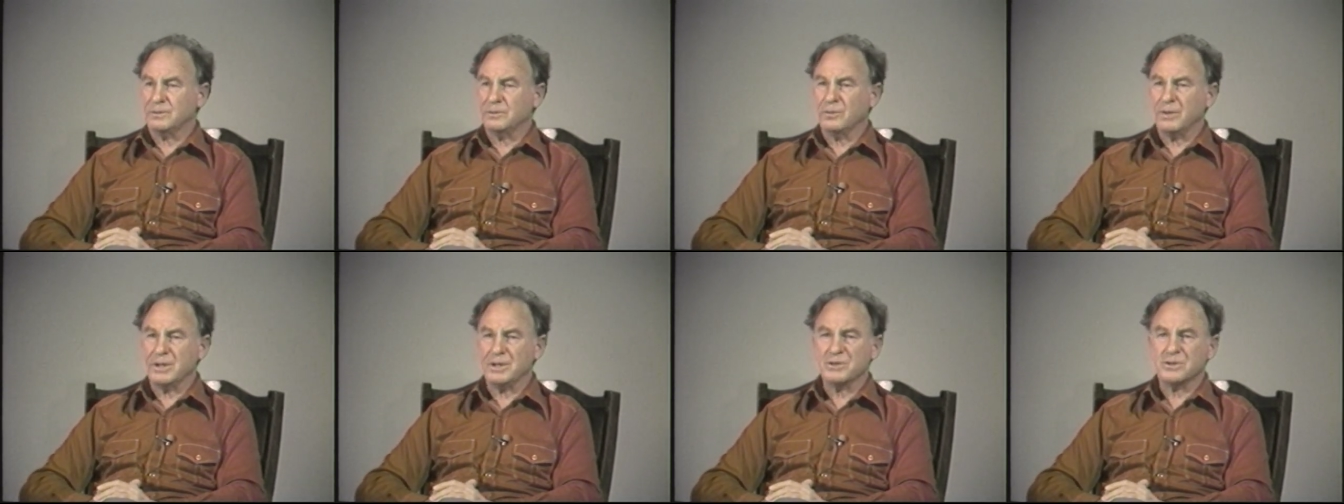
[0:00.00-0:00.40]

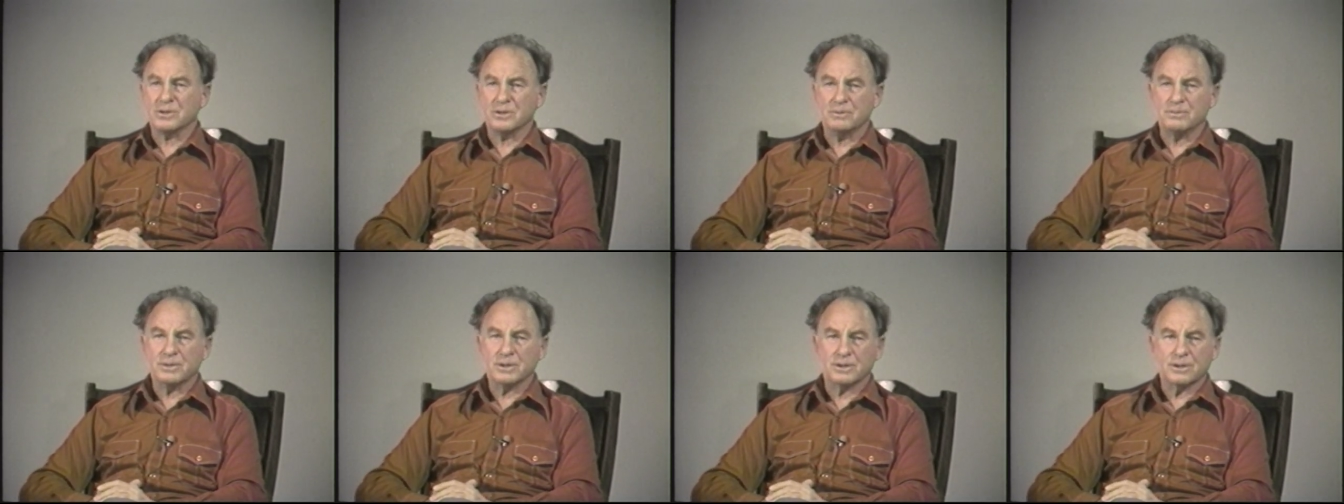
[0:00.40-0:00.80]

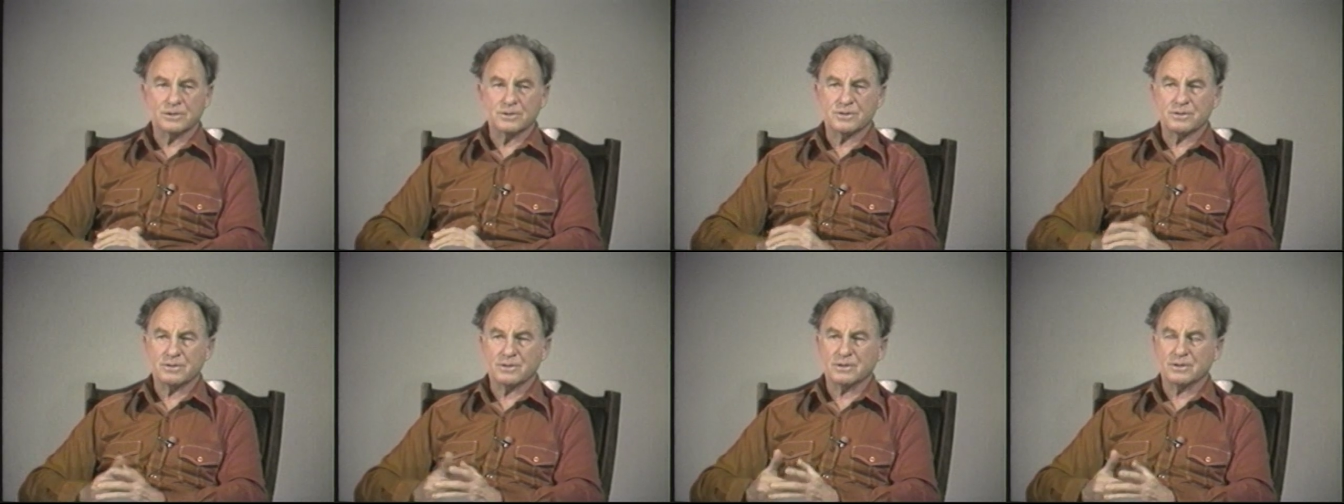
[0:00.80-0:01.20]
wasted
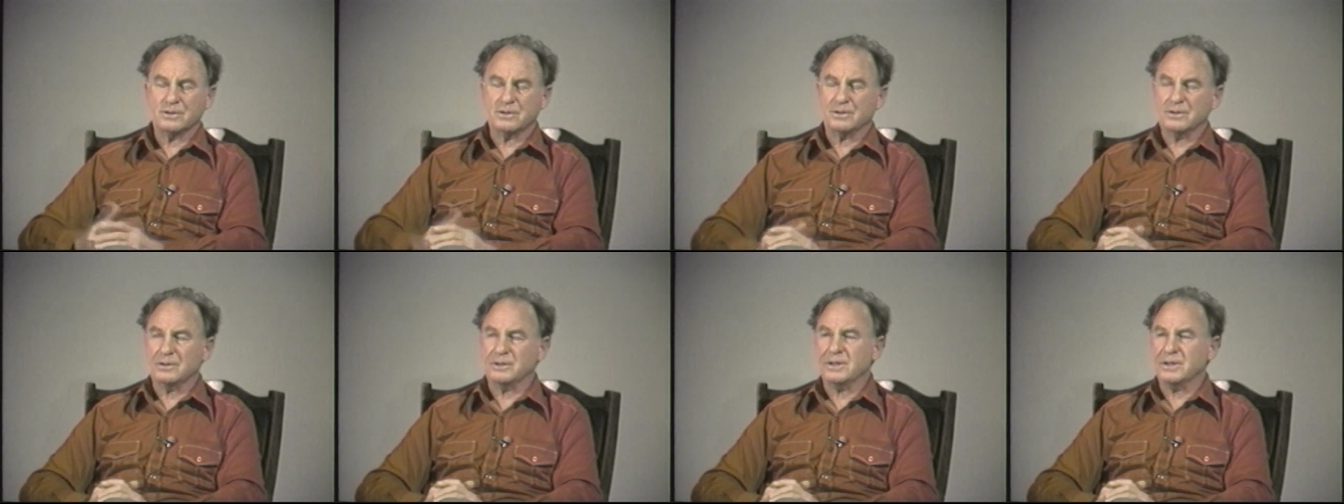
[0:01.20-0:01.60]
because of the
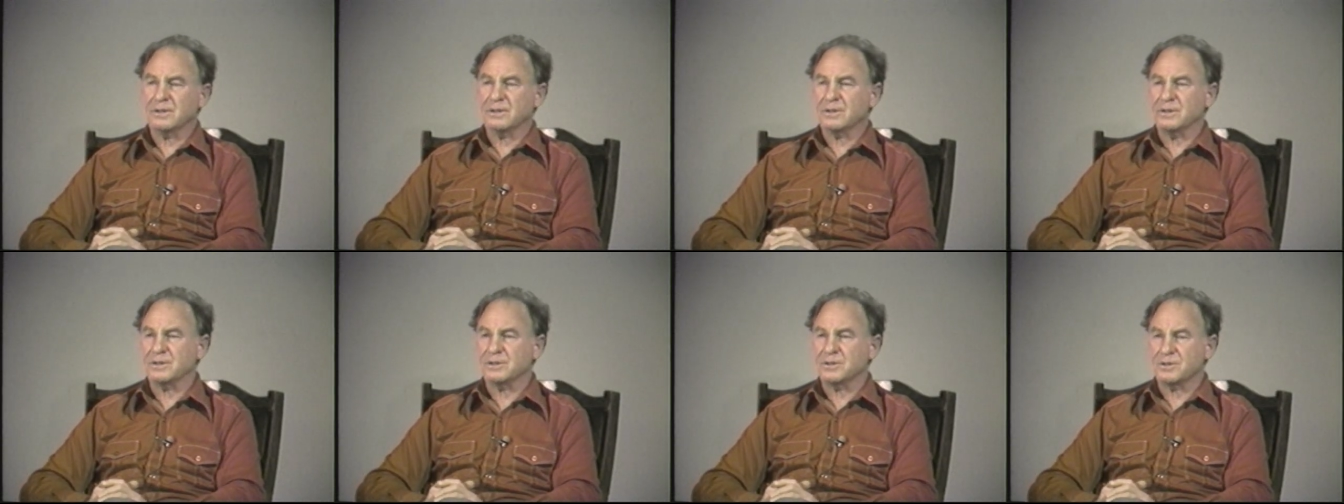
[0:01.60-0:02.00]
leak
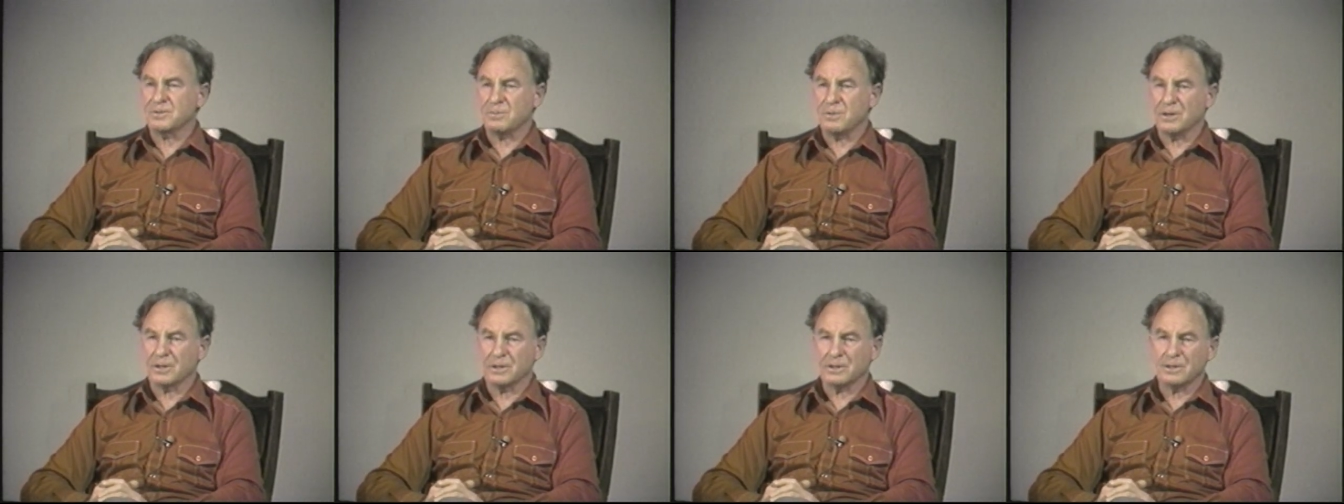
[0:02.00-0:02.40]
that had
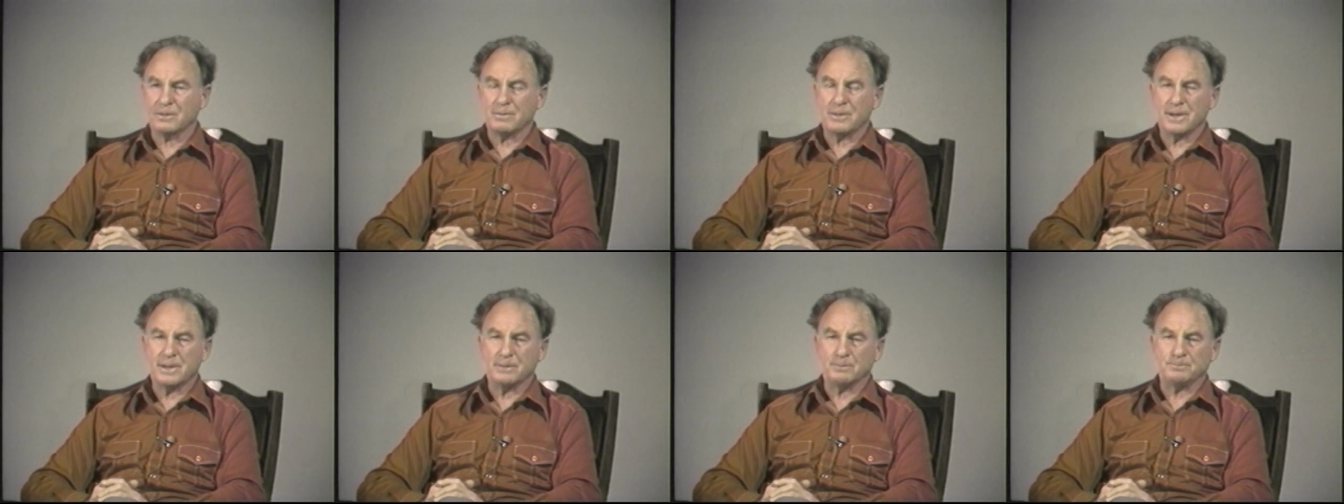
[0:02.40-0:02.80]
sprung in the
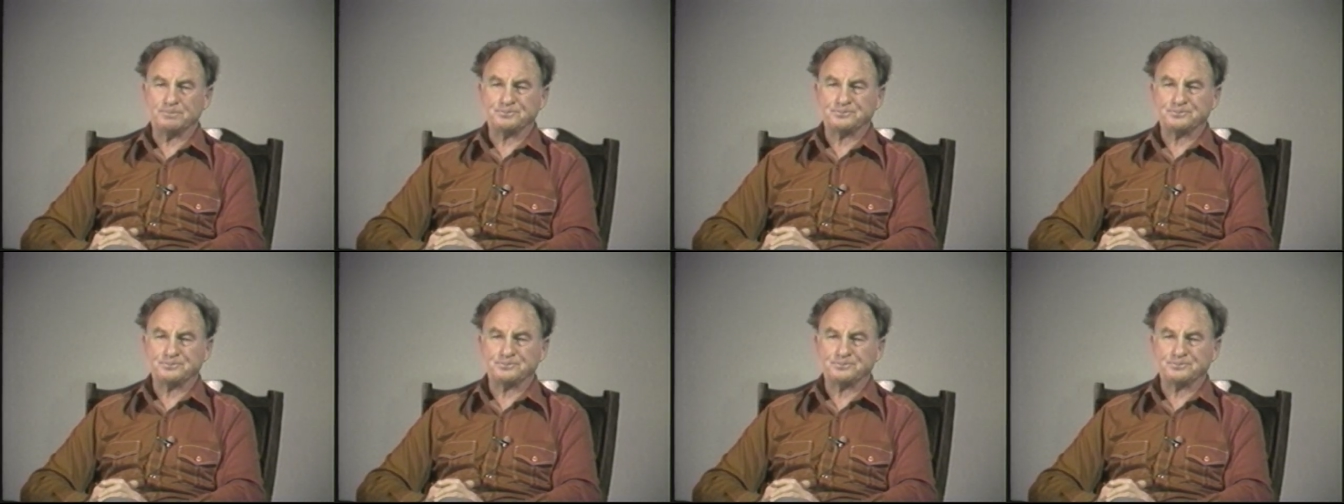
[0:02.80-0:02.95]
pipe.